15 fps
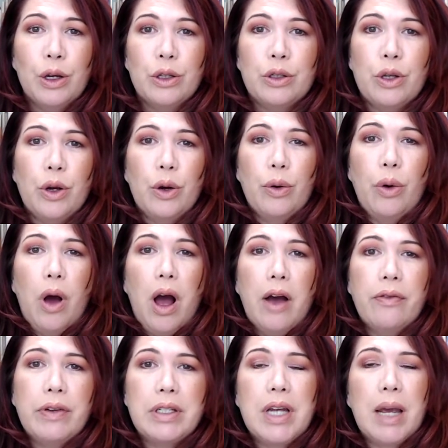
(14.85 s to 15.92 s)
So,
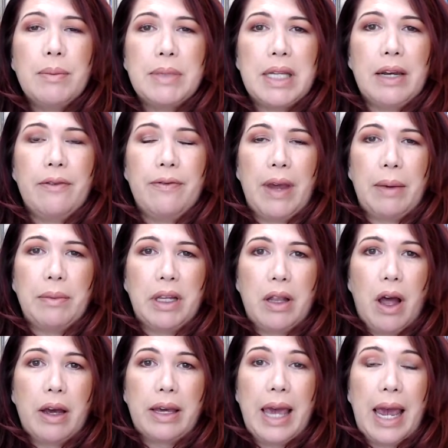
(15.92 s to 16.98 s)
oftentimes in a family
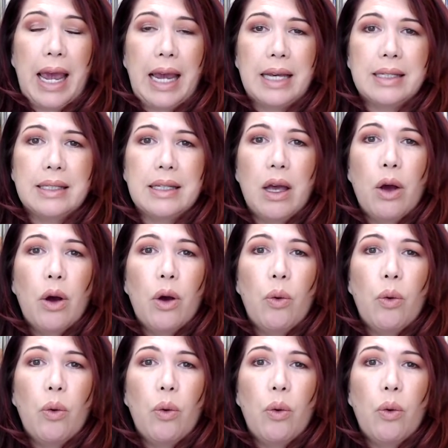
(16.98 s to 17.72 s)
law case,